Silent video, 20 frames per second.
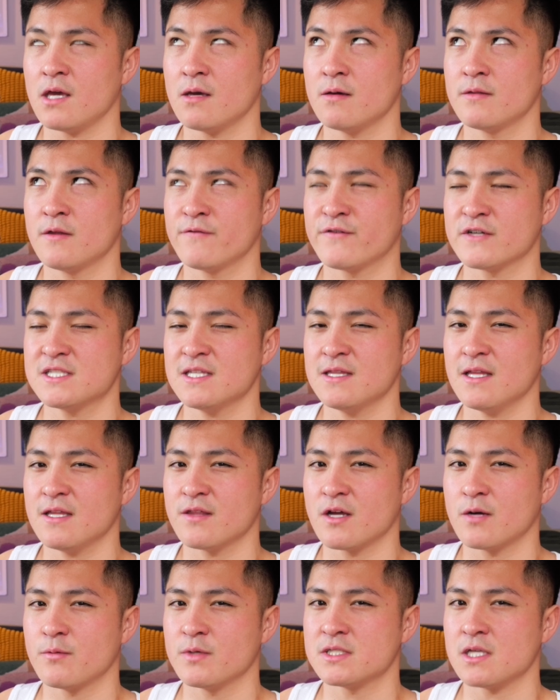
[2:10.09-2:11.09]
The first thing that I
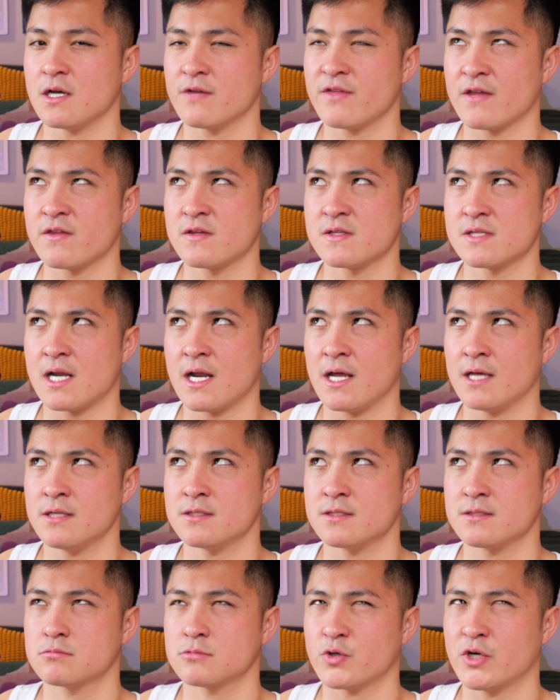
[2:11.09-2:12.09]
thought was 1,000
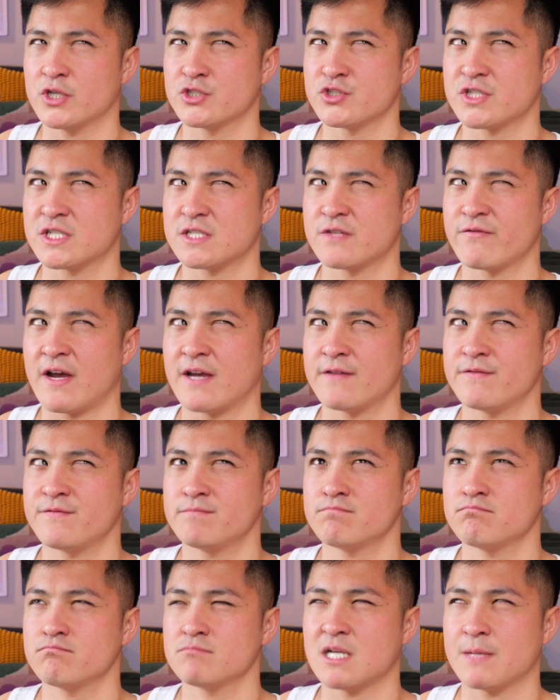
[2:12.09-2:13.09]
nights, 365
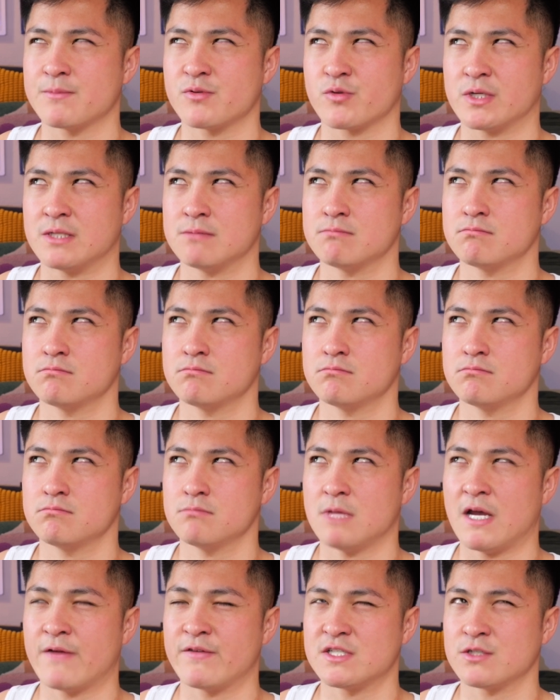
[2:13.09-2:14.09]
times 3,
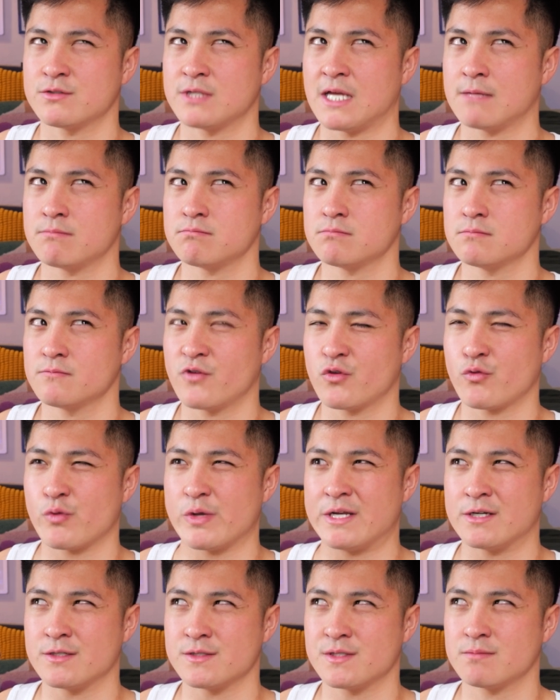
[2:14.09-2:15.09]
every single day for 3
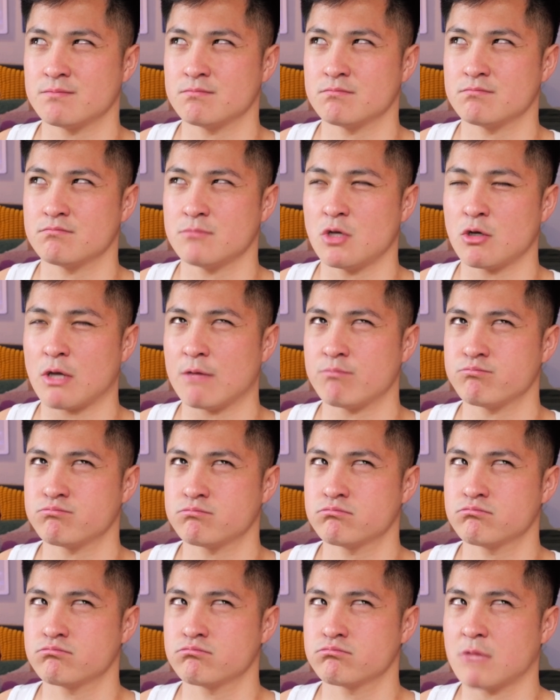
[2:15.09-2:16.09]
years. Okay,
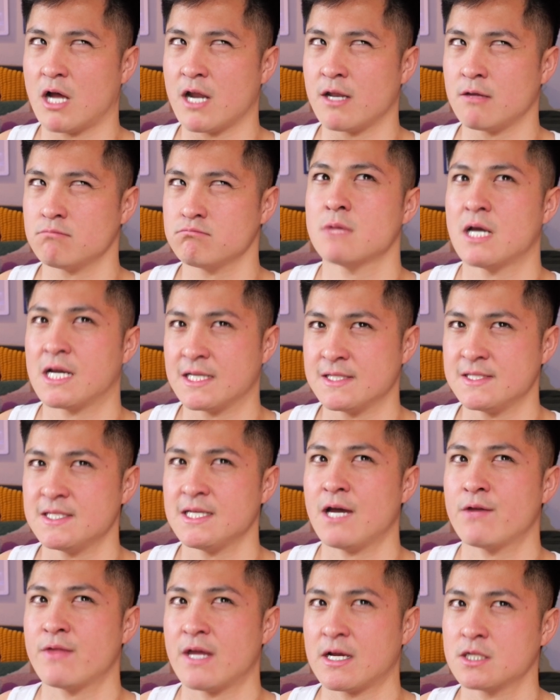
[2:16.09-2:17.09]
got it. I can see
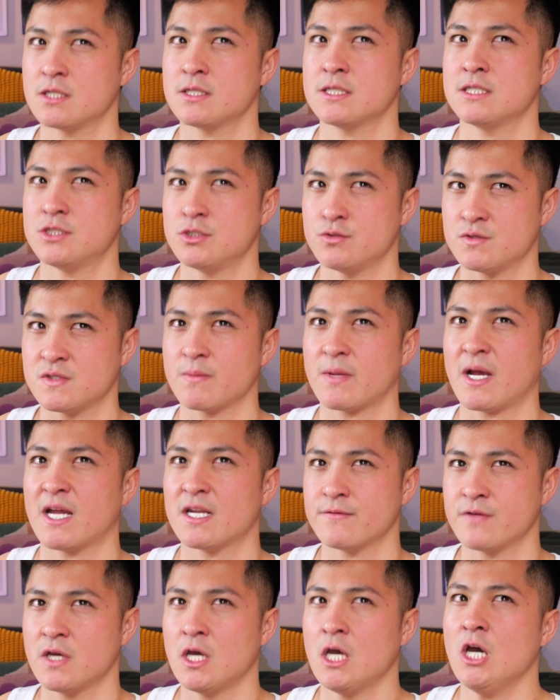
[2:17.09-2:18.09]
how that could lead to some kind
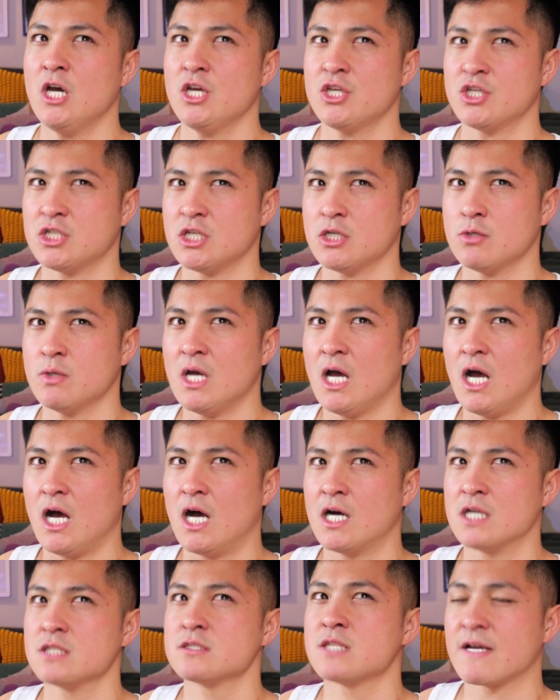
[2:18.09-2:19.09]
of,
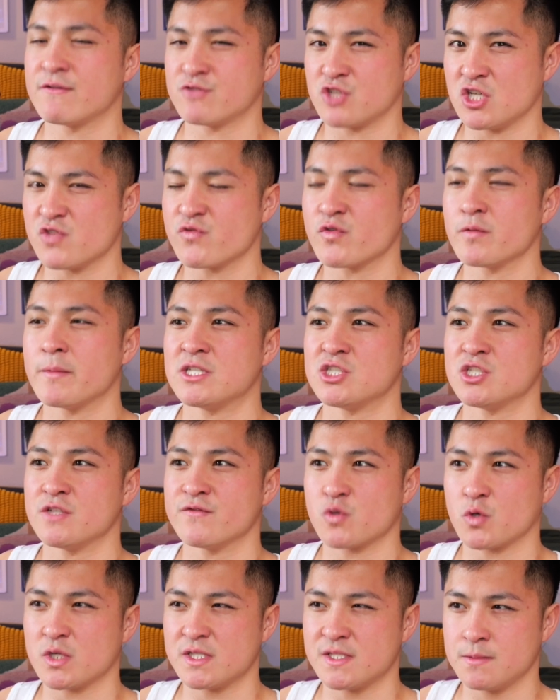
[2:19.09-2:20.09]
life transformation of
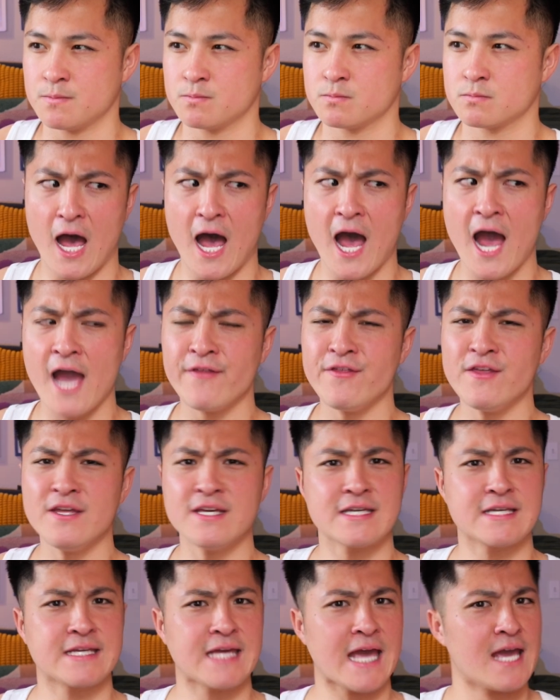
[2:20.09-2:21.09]
sorts. I
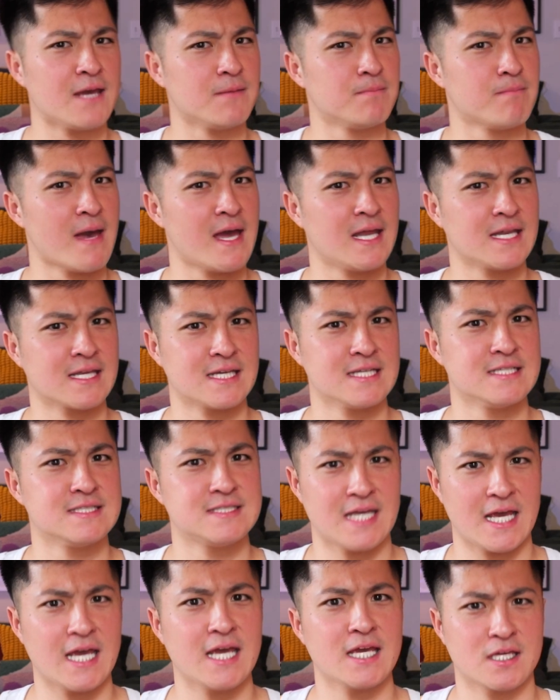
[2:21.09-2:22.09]
think gay men can
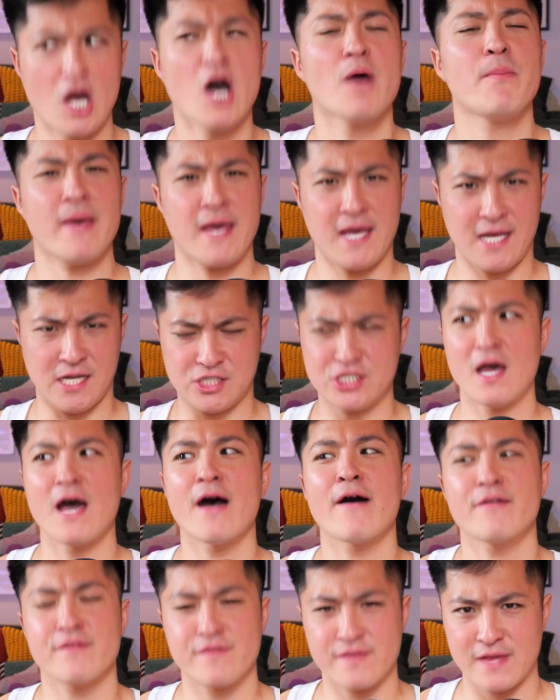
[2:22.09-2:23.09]
take a page
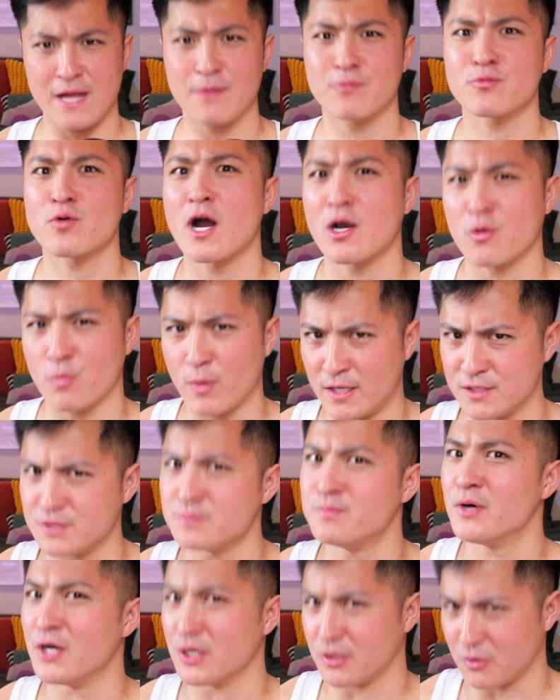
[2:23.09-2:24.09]
out of Sam Rockwell's
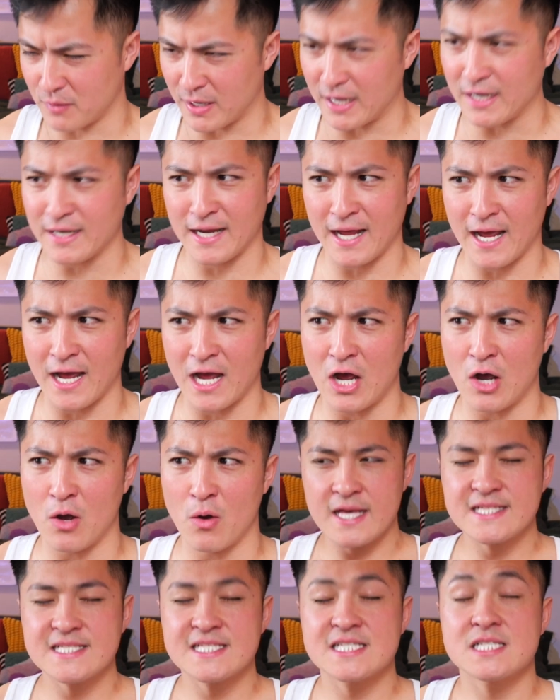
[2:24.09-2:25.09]
book right now,
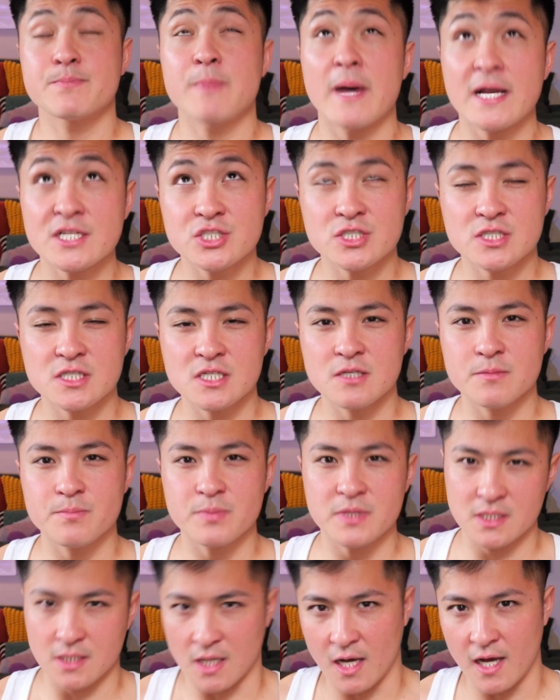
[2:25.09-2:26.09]
especially
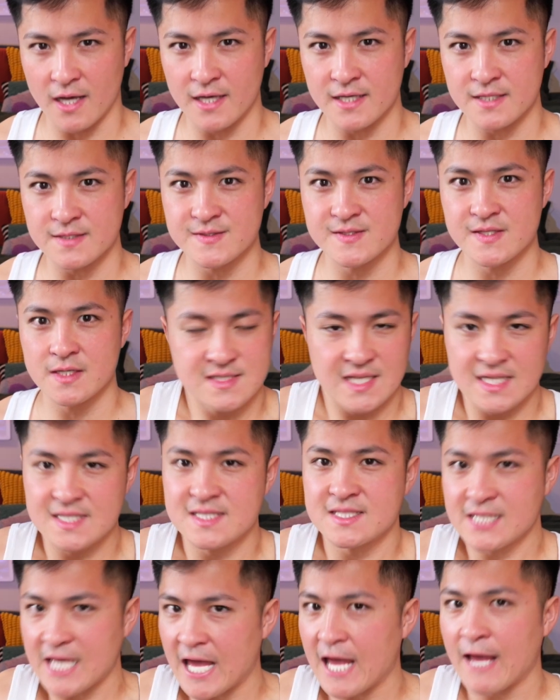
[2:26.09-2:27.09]
because
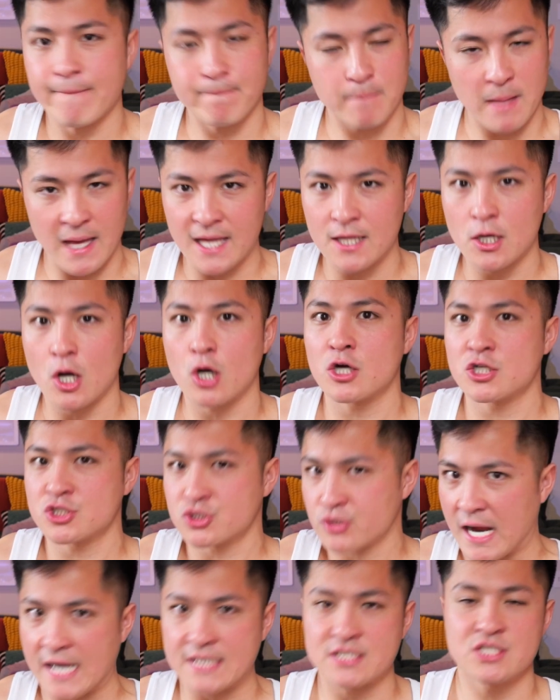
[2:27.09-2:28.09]
cis gay men are
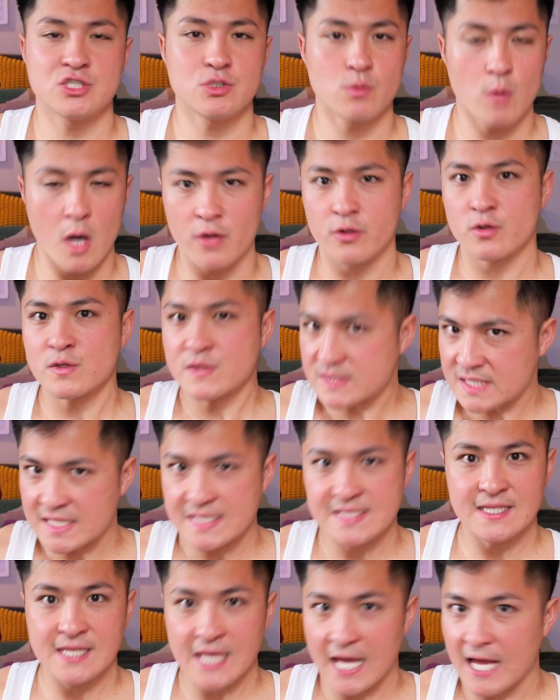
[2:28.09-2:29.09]
attracted to other
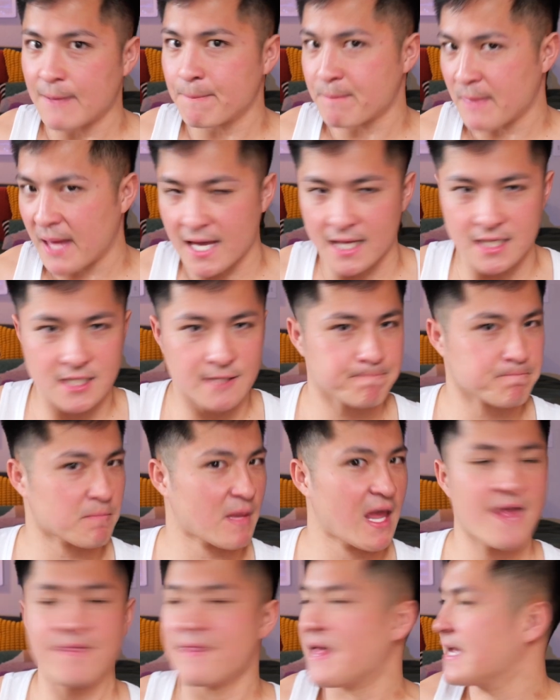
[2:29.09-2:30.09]
cis gay men,
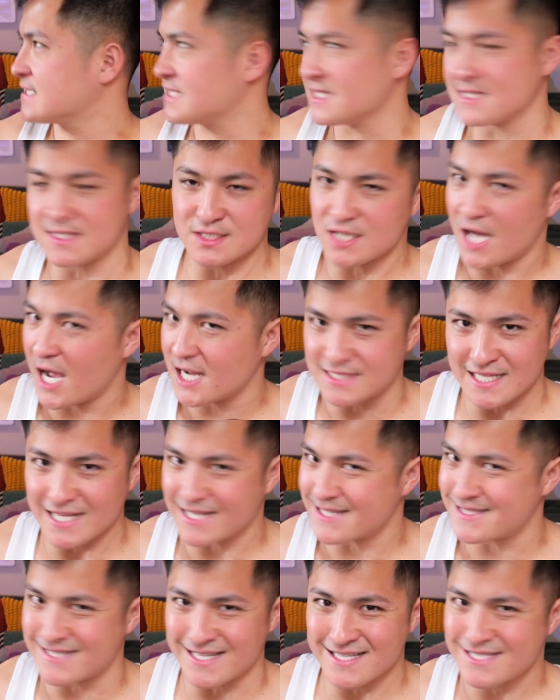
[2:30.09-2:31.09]
and that does not
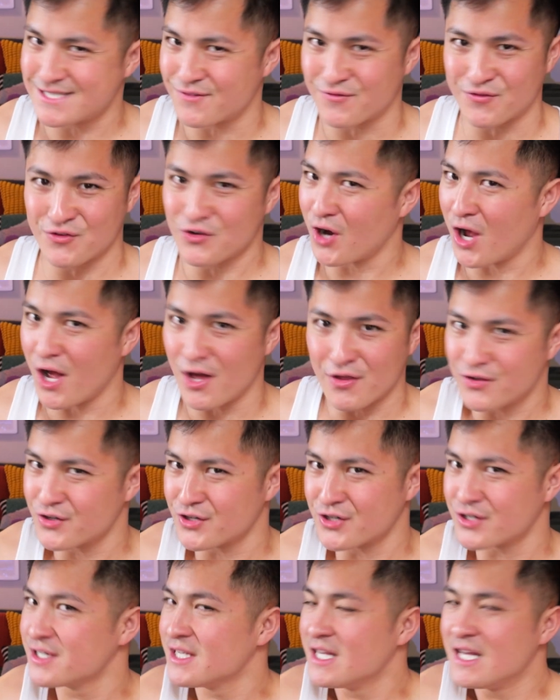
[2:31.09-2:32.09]
exist for
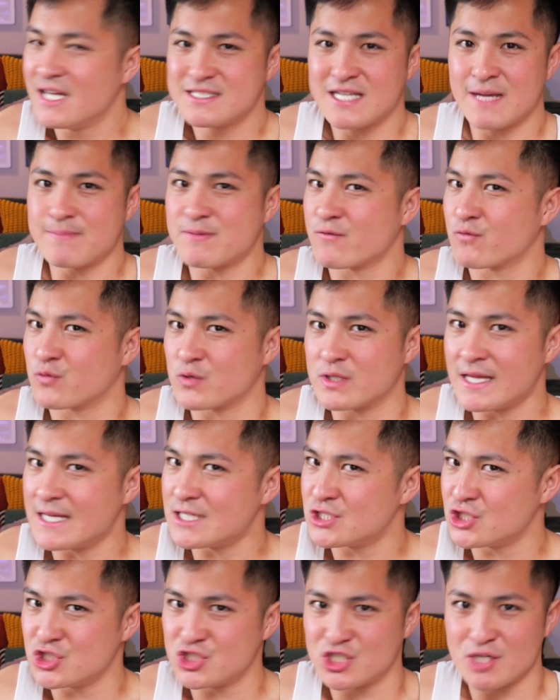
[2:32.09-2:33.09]
other types of
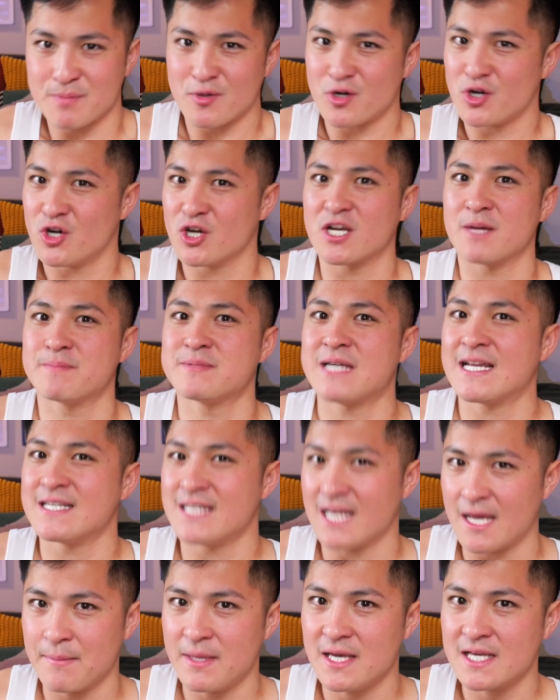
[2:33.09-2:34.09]
relationship or hookup
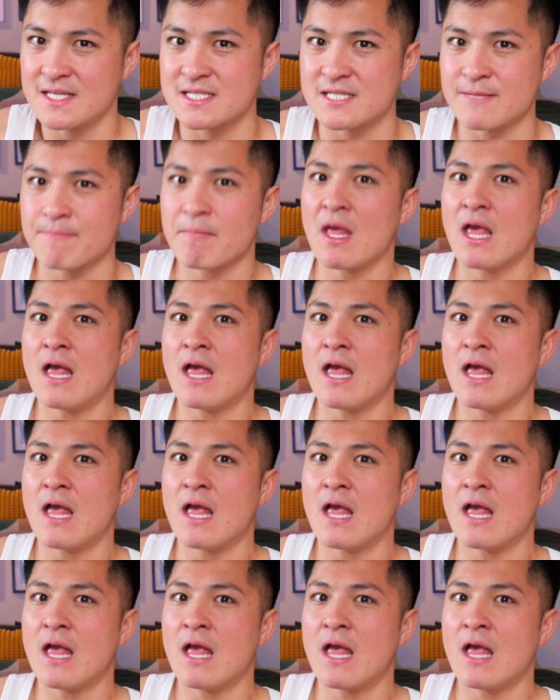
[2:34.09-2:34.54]
dynamics.